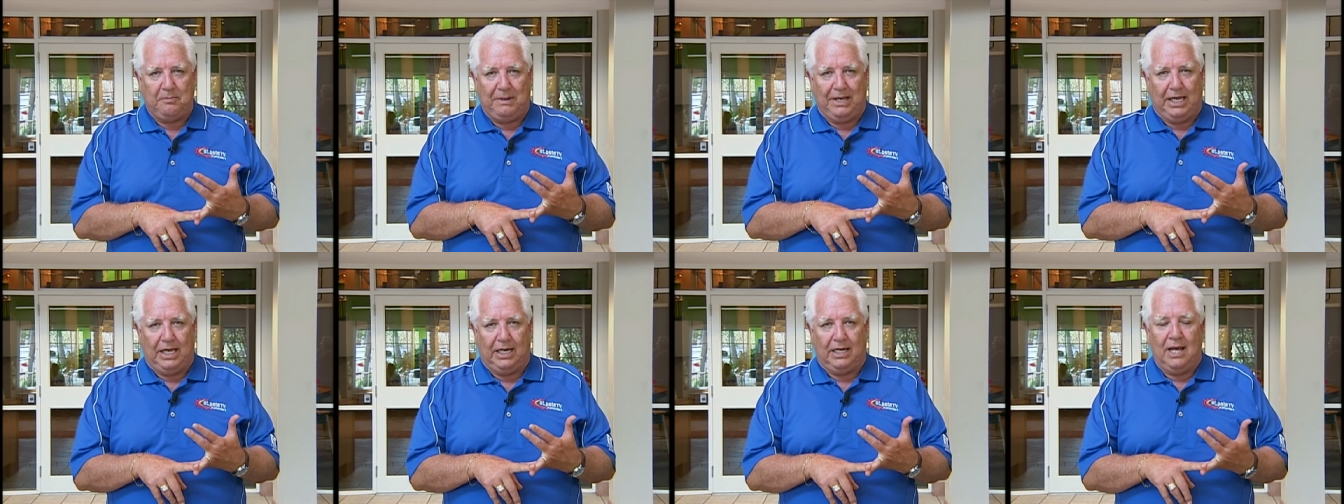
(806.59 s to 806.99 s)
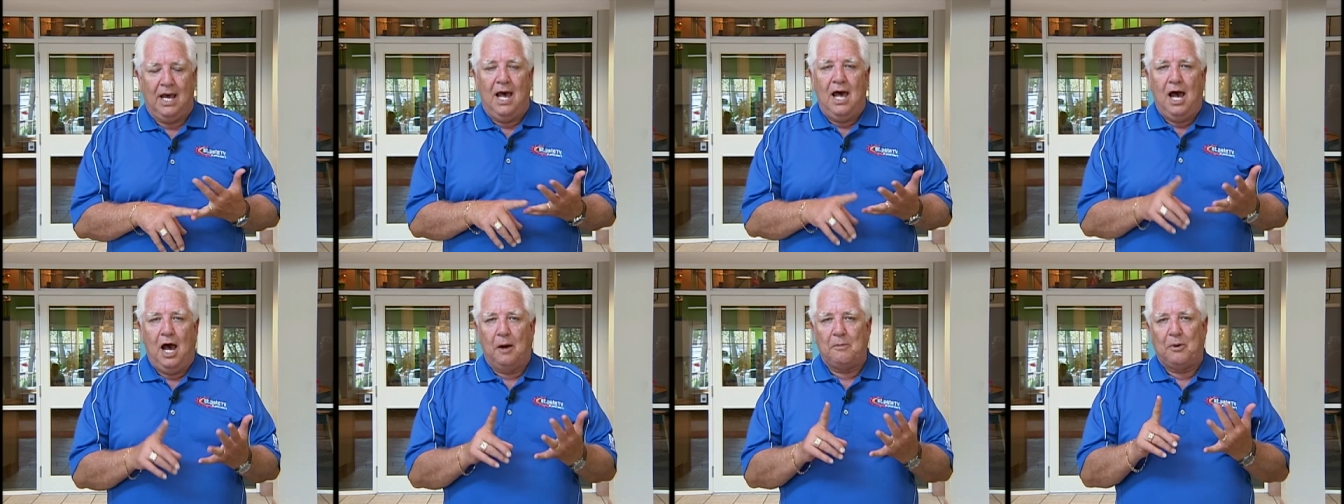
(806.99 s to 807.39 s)
Pete,
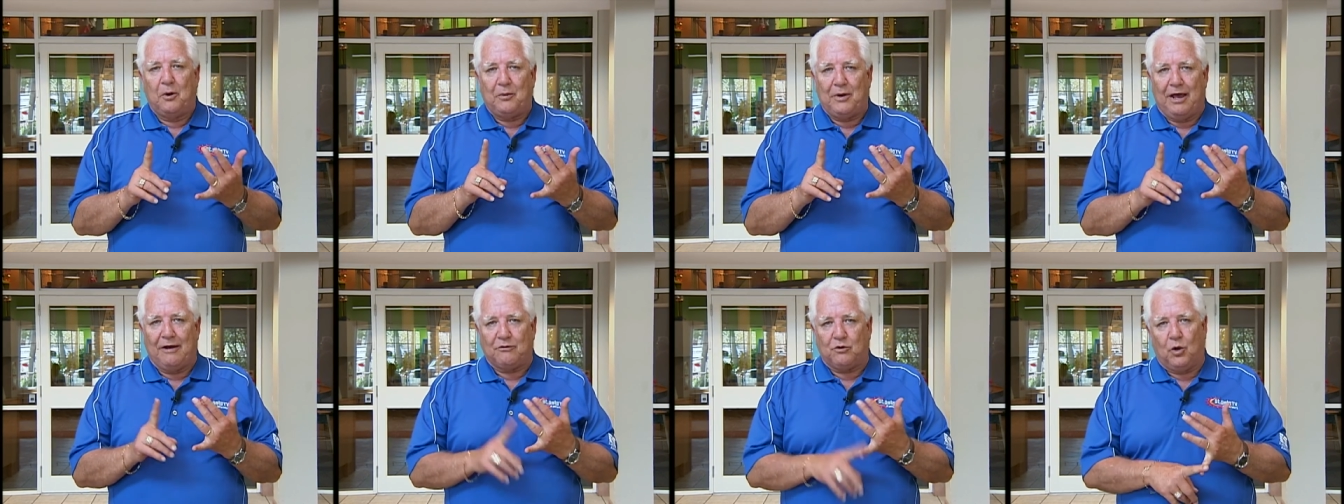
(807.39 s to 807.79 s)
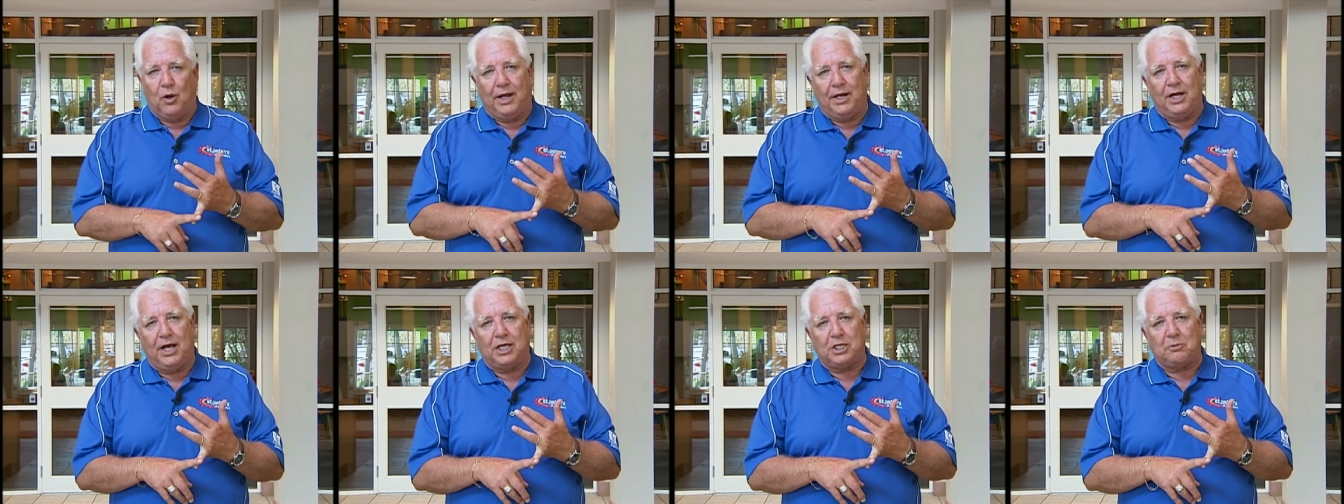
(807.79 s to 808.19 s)
uh, but we have
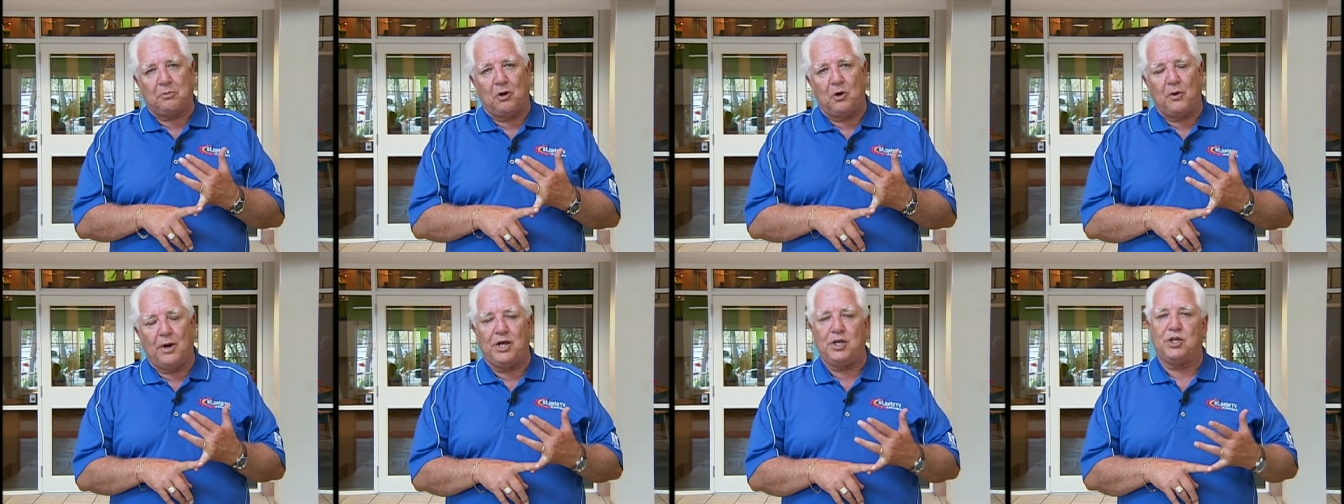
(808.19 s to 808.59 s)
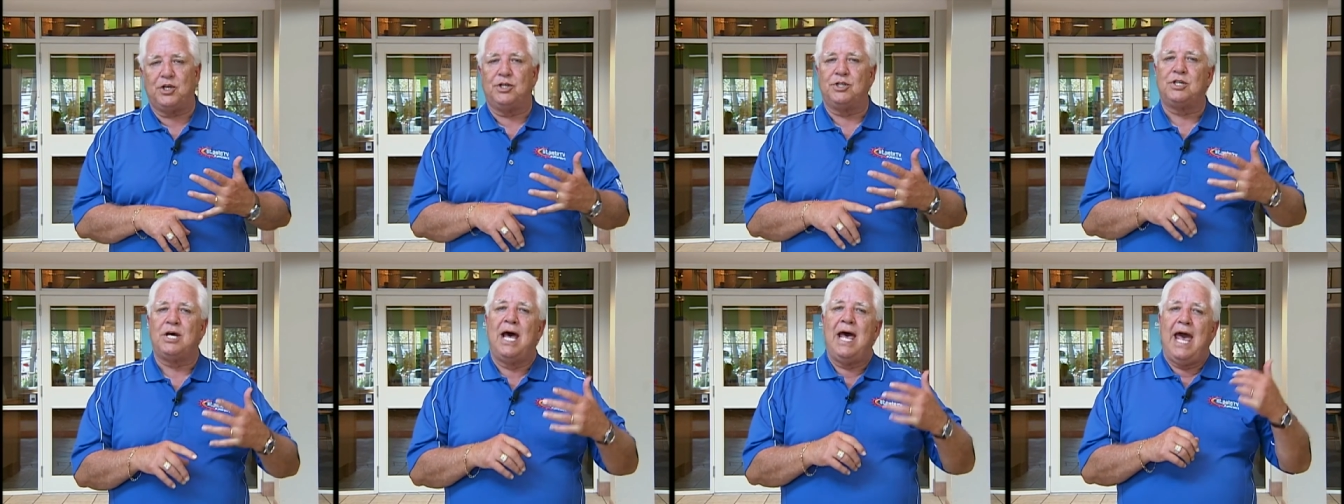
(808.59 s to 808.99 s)
Great
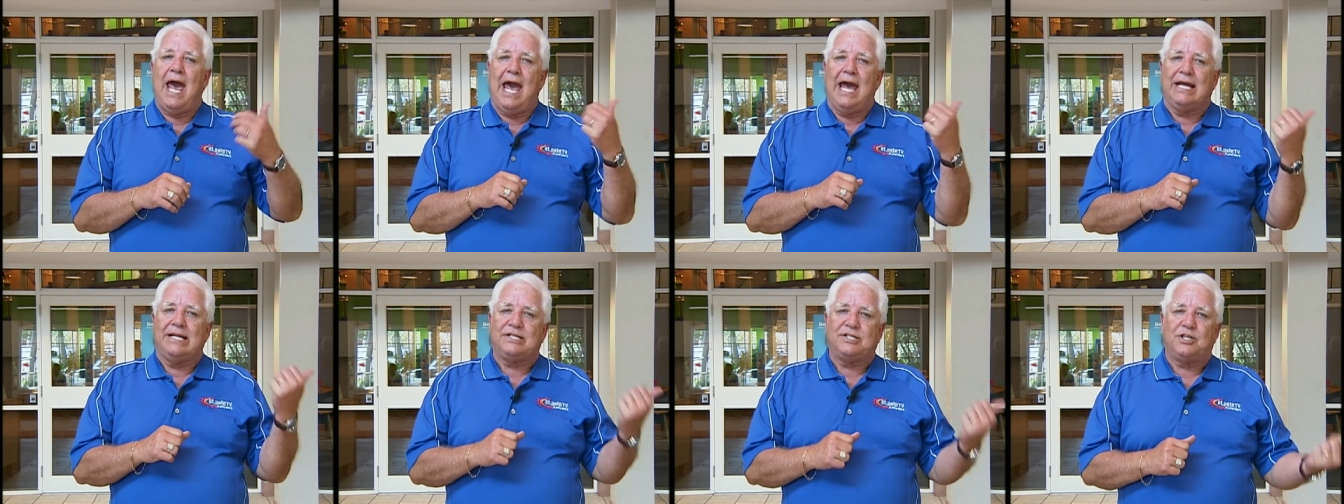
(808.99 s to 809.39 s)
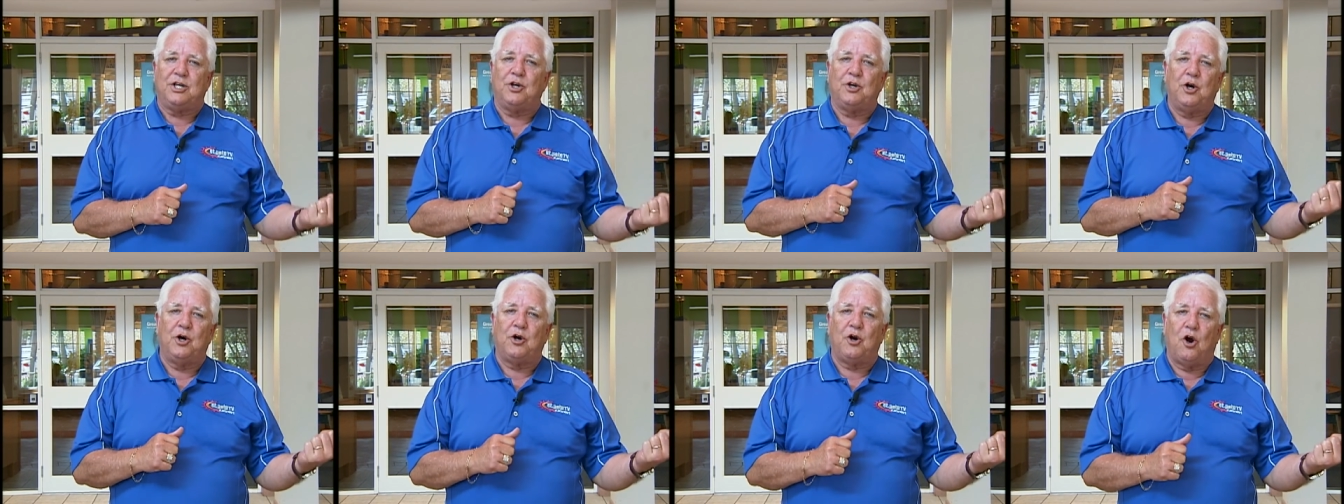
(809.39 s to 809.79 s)
Explorations and
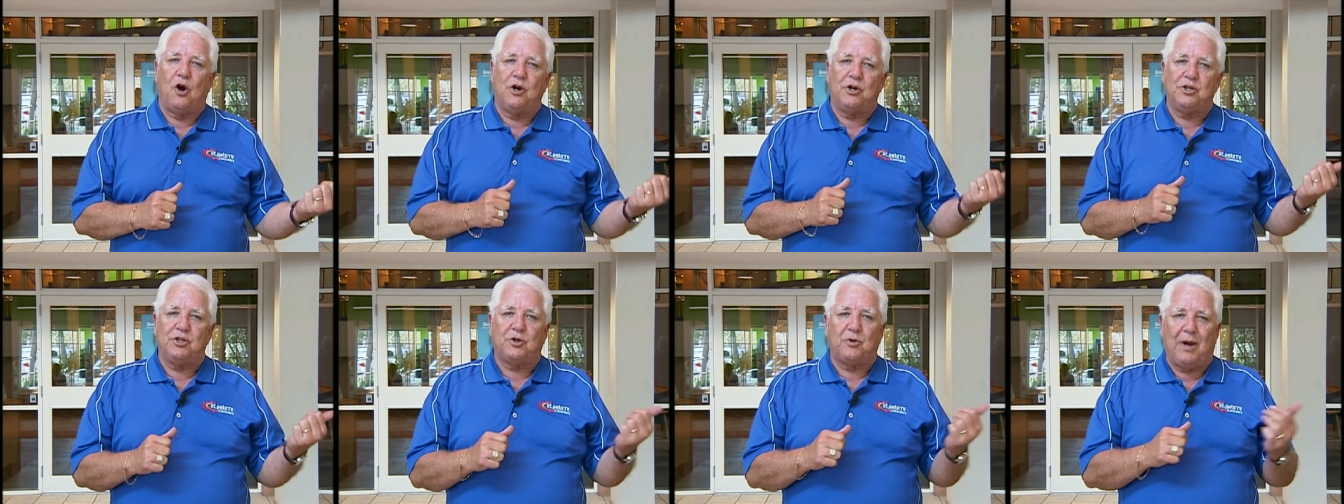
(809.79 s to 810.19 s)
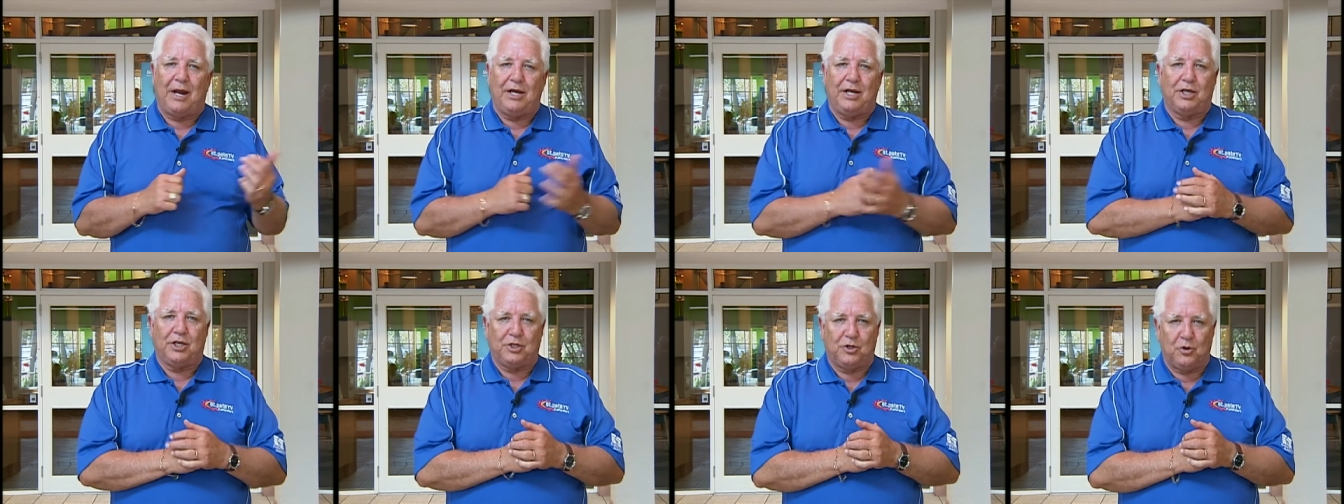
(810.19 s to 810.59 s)
Sunken Gardens right
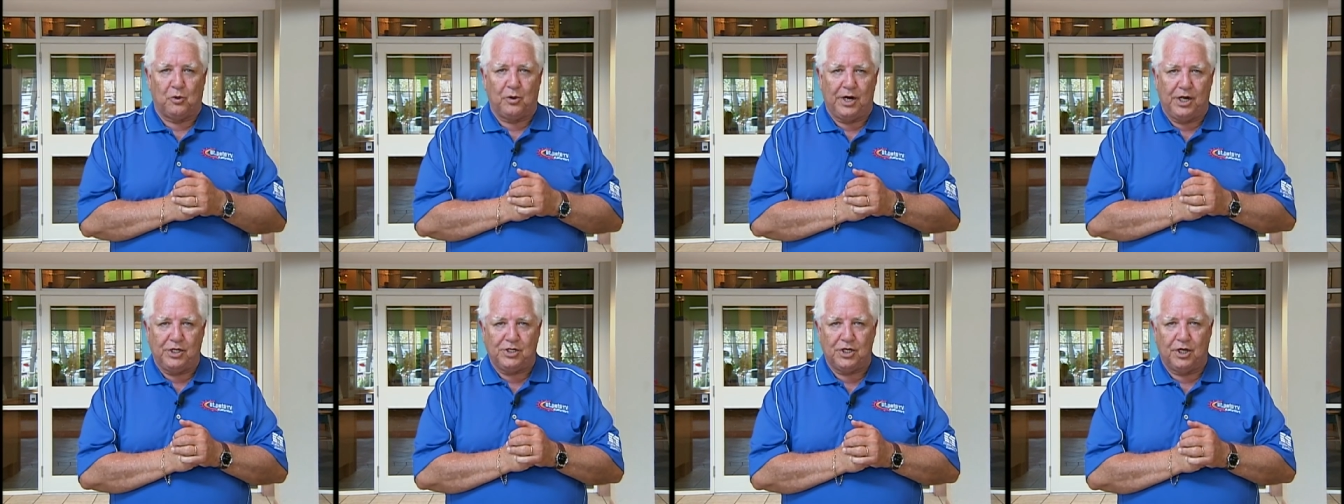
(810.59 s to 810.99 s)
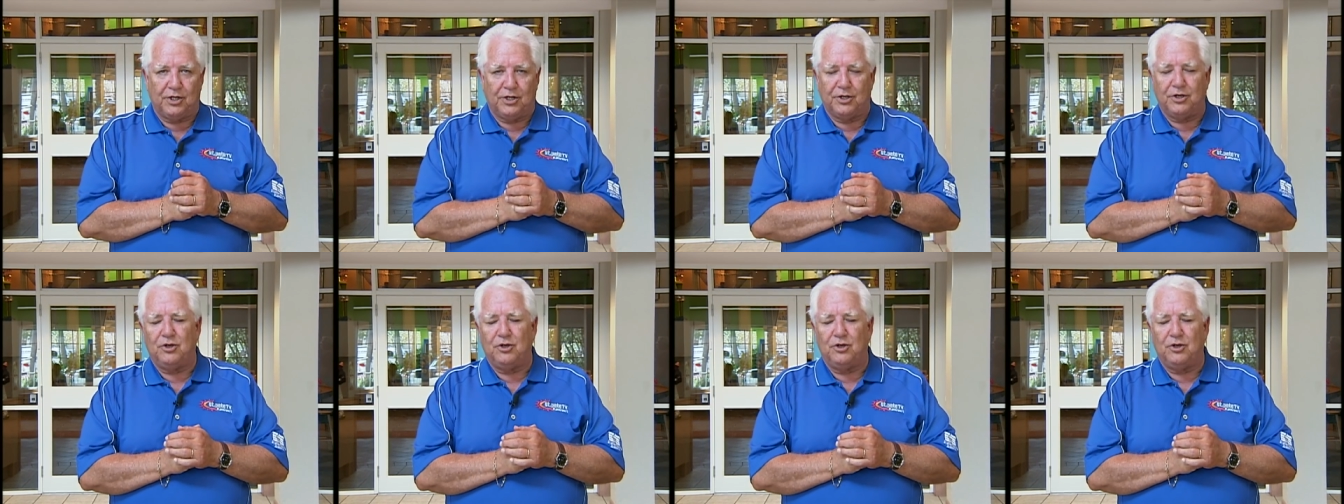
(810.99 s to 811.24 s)
next door each other.